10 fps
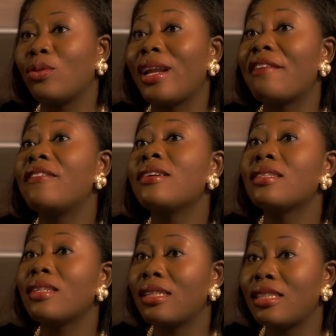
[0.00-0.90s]
When I first
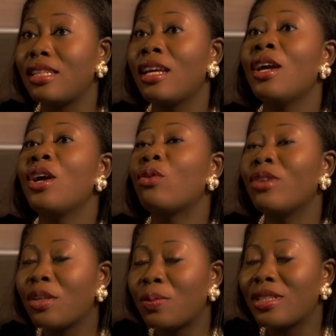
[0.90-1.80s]
started,
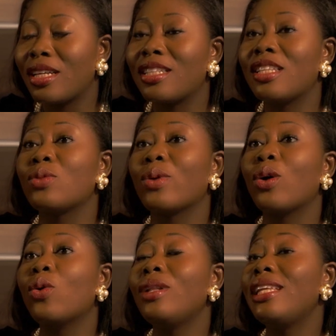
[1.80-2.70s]
radio presenters were
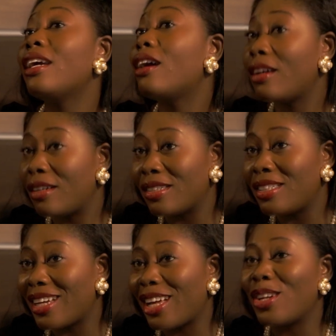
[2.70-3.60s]
only heard
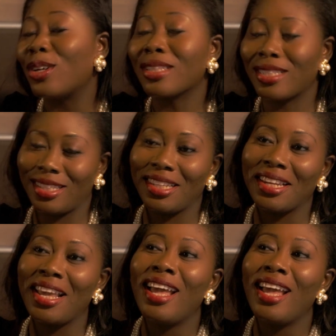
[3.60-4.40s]
and not seen.